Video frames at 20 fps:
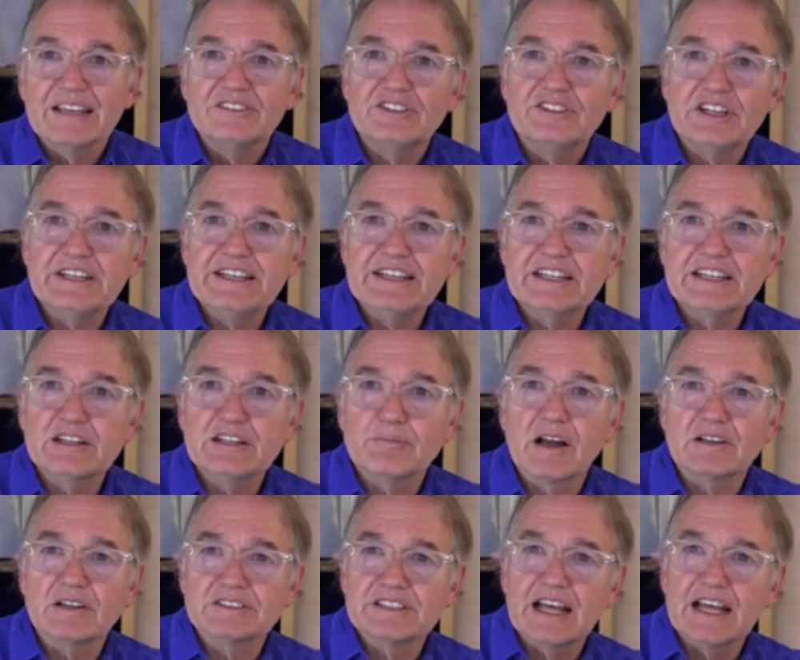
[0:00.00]
Genie in the
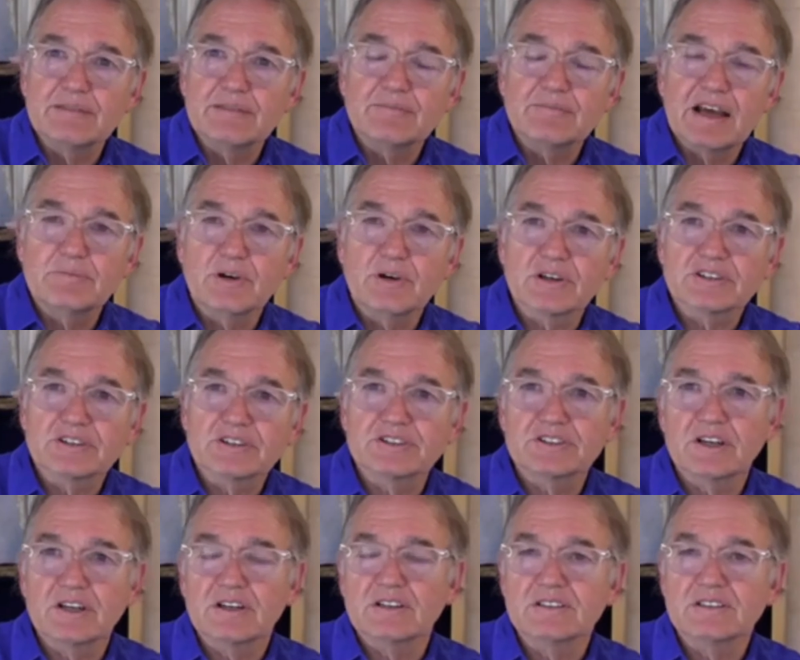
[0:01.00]
bottle is not in my book,
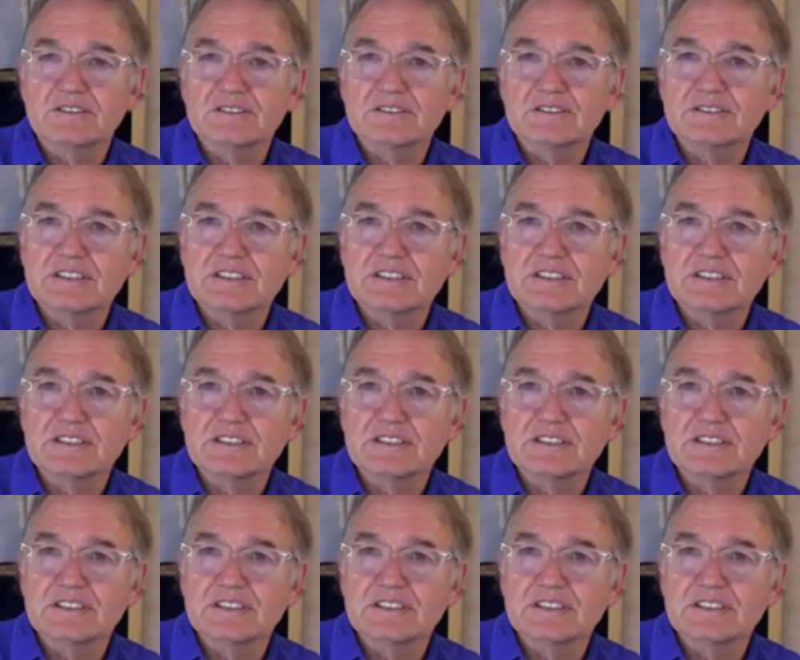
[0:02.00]
so